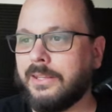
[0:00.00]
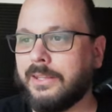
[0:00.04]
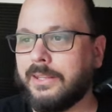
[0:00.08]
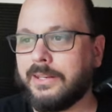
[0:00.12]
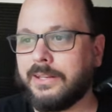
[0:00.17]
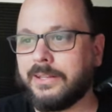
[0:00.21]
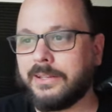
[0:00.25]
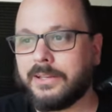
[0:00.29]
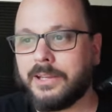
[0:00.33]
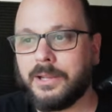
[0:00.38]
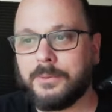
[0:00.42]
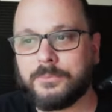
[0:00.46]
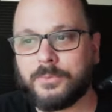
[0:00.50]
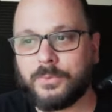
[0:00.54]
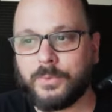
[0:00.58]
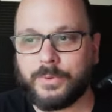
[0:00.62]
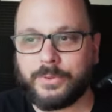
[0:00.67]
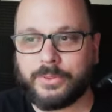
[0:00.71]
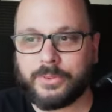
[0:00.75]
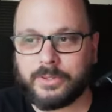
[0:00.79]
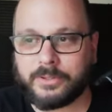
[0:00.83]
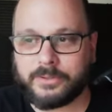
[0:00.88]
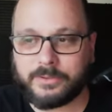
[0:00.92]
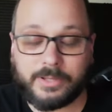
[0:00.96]
And it comes
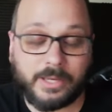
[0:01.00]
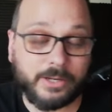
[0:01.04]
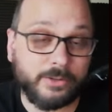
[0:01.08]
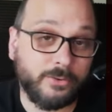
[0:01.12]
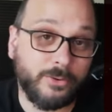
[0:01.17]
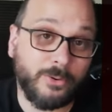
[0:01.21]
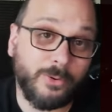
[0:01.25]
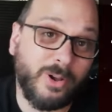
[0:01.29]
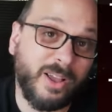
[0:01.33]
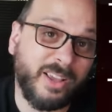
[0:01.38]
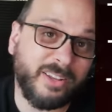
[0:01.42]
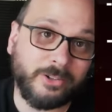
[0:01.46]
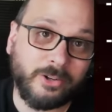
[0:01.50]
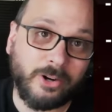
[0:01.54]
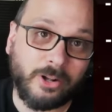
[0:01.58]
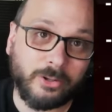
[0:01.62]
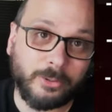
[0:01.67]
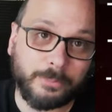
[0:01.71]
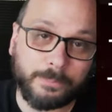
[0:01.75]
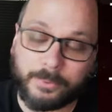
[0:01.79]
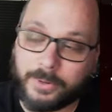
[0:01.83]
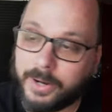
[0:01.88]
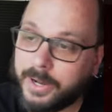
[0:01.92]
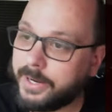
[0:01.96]
with Tektro
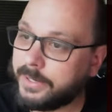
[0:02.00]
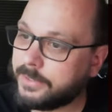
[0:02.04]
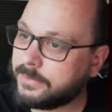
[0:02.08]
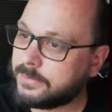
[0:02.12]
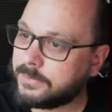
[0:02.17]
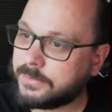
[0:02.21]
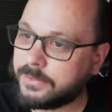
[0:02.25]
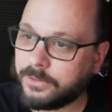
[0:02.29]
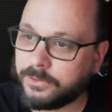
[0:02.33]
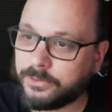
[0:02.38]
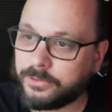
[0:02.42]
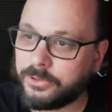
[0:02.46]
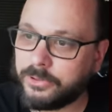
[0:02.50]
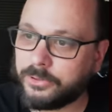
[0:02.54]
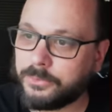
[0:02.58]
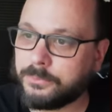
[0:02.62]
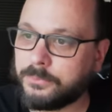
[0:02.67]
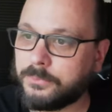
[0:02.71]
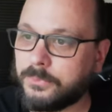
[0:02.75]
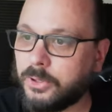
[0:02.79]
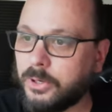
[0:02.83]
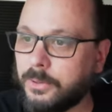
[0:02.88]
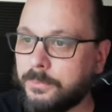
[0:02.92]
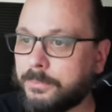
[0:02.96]
hydraulic brakes, so good
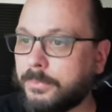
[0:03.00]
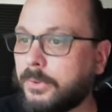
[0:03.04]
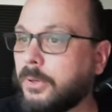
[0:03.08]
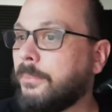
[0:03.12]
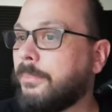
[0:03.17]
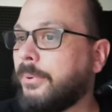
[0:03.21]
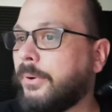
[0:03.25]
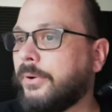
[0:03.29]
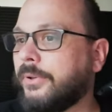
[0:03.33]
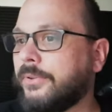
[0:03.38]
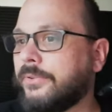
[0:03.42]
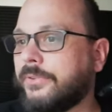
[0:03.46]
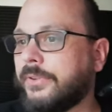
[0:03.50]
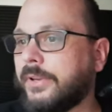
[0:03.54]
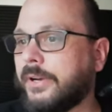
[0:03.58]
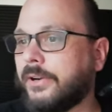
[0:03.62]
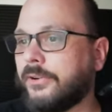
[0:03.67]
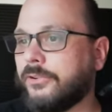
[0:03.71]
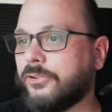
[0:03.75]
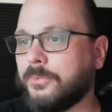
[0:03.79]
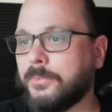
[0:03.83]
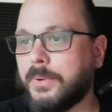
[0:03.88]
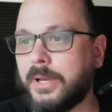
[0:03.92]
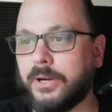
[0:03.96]
co components
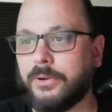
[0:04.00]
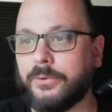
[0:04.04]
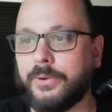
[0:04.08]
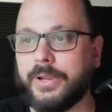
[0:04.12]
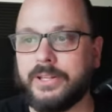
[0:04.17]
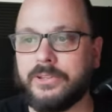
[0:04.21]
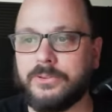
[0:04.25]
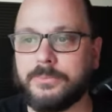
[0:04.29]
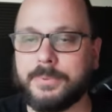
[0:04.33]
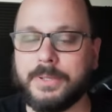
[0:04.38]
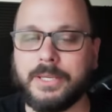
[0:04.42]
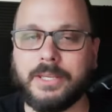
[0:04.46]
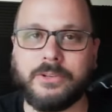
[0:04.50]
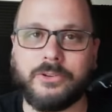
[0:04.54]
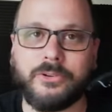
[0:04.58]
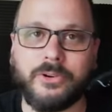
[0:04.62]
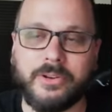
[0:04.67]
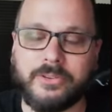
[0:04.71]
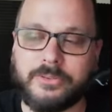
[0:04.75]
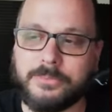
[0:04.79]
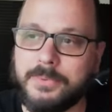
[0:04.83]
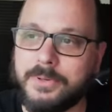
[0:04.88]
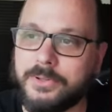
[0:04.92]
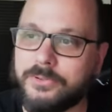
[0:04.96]
there. Shimano eight-speed
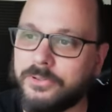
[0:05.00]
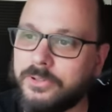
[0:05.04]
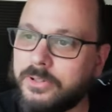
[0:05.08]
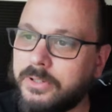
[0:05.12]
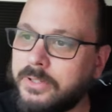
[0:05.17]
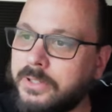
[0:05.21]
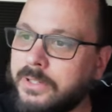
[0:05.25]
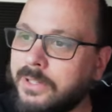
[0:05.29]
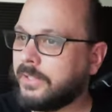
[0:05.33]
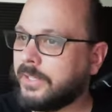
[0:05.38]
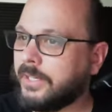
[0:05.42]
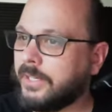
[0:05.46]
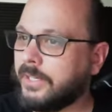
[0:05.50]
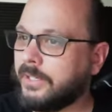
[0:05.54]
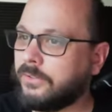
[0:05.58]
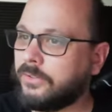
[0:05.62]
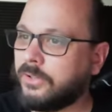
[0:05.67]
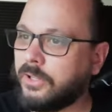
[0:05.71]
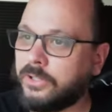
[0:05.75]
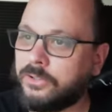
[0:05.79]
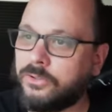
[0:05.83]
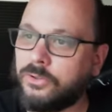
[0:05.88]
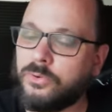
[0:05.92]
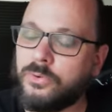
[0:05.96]
transmission. They
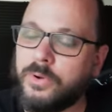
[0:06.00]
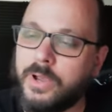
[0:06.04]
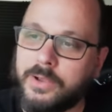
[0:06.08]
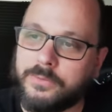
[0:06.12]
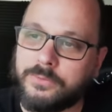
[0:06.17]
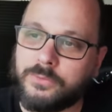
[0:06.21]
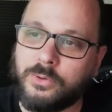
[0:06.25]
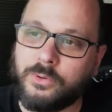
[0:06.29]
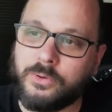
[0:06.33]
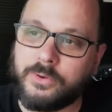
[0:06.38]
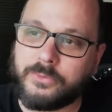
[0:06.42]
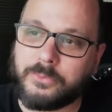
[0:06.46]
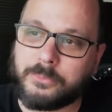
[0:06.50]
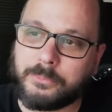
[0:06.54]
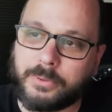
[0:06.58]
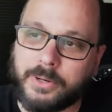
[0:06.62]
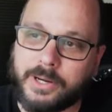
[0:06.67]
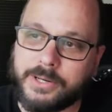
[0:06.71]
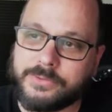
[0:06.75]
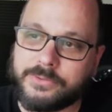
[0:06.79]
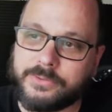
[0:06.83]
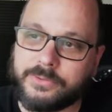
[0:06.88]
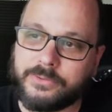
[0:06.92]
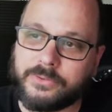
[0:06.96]
they do have two different
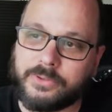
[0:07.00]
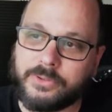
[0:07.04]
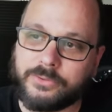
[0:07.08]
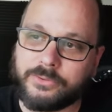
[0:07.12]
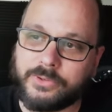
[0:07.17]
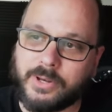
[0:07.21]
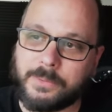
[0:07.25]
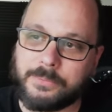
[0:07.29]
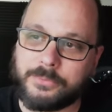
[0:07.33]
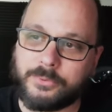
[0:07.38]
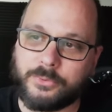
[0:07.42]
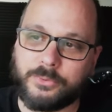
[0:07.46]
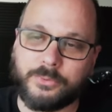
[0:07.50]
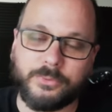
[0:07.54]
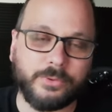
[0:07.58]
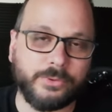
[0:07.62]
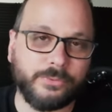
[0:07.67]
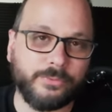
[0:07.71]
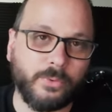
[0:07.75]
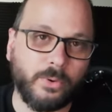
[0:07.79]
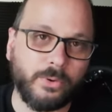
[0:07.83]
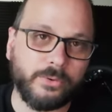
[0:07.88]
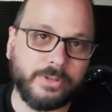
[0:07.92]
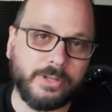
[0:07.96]
prices. The step through
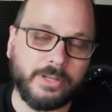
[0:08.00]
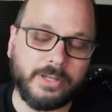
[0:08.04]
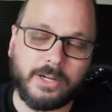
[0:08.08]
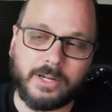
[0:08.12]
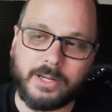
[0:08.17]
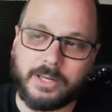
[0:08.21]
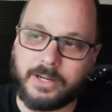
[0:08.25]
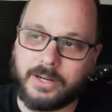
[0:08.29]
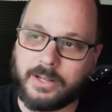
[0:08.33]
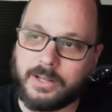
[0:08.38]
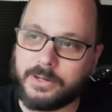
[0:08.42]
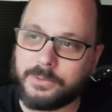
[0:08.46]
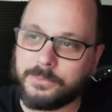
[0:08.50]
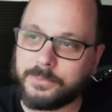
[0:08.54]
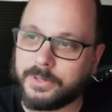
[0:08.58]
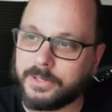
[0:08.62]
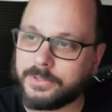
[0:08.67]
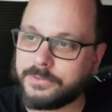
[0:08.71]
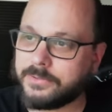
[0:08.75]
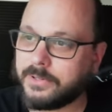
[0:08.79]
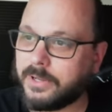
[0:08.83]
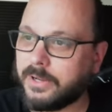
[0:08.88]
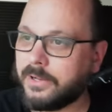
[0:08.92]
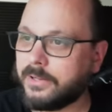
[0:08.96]
is fourteen ninety-nine when
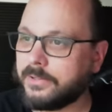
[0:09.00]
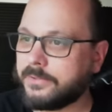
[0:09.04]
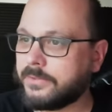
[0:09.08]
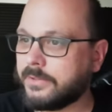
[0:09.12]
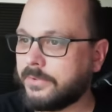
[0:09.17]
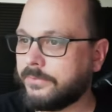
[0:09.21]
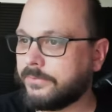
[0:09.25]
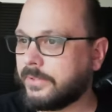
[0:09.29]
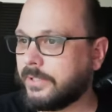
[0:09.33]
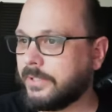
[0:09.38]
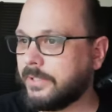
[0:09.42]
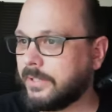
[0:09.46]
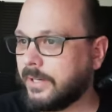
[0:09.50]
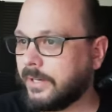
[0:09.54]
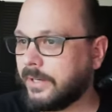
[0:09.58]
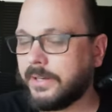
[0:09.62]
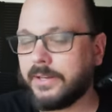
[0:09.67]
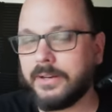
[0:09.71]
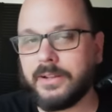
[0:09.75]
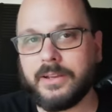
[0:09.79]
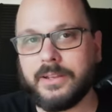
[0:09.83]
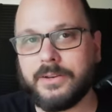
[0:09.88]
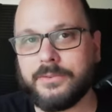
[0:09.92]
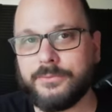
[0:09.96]
I saw it, seventeen
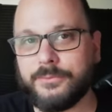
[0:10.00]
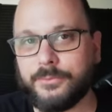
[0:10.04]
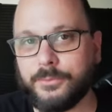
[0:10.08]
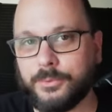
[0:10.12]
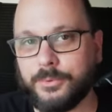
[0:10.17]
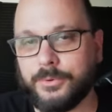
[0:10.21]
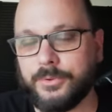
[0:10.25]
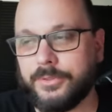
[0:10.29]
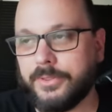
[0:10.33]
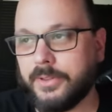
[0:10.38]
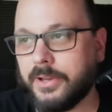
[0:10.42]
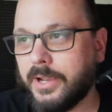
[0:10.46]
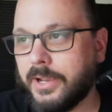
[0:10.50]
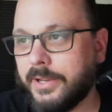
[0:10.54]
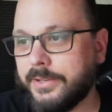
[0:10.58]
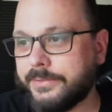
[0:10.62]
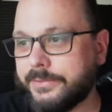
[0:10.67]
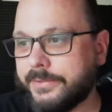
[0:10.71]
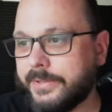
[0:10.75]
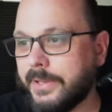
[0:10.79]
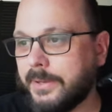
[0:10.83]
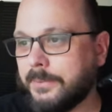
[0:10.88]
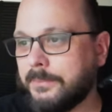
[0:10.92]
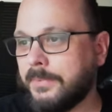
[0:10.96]
ninety-nine for the high
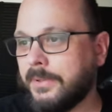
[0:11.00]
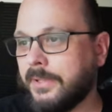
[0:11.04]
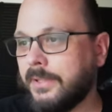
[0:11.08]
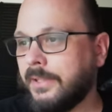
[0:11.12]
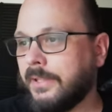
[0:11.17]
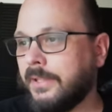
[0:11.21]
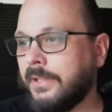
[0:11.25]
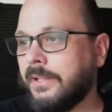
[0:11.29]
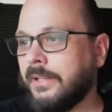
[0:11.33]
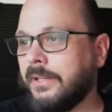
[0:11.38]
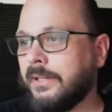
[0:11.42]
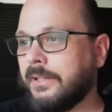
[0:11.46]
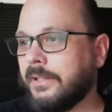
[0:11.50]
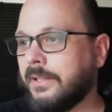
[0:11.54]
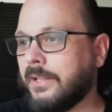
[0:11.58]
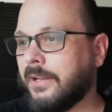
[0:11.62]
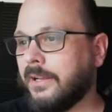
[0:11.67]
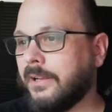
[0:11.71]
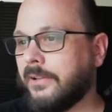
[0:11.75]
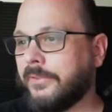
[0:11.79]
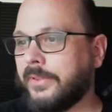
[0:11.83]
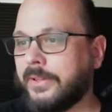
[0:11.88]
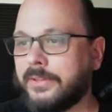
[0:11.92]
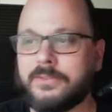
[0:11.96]
step.
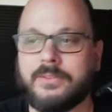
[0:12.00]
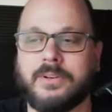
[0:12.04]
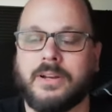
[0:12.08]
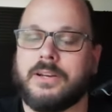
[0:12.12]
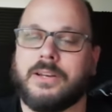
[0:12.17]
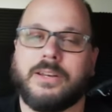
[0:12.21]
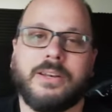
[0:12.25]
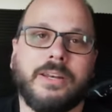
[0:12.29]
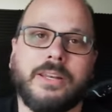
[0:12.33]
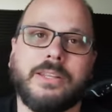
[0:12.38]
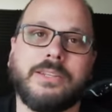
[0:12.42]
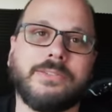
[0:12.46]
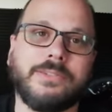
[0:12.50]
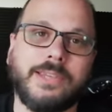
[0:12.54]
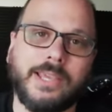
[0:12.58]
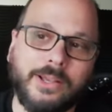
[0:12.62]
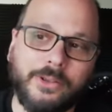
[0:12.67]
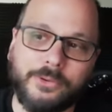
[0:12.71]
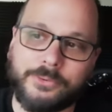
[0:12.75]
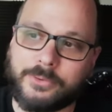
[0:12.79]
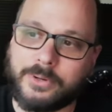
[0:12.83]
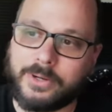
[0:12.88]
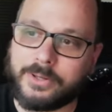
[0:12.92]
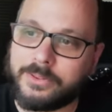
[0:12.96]
Uh, that's not any
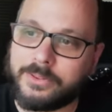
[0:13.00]
sales or